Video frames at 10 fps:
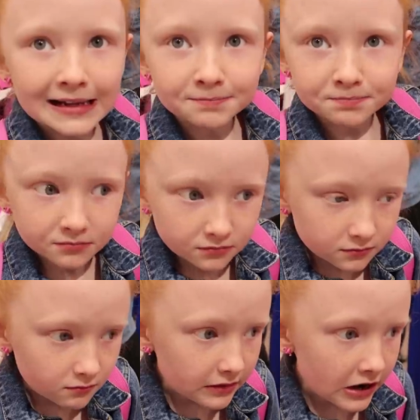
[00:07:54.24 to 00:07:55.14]
I just
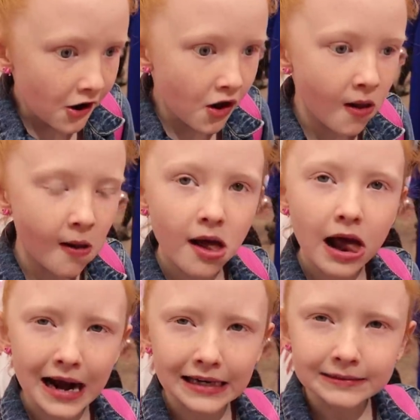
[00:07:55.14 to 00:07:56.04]
thought you could
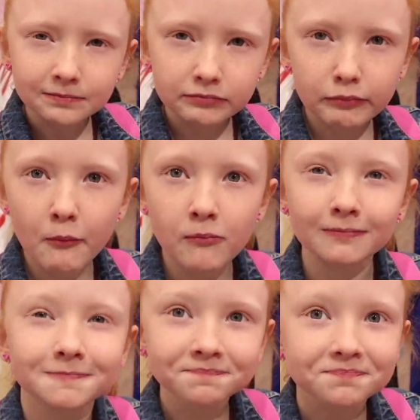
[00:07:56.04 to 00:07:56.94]
get a new
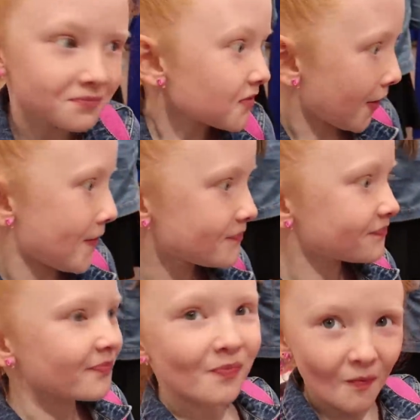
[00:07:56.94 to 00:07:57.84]
lunchbox, which is something you've
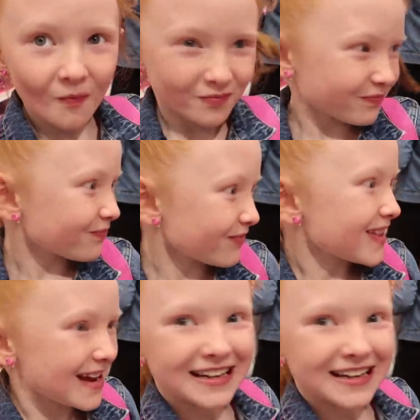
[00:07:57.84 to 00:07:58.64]
been after for ages.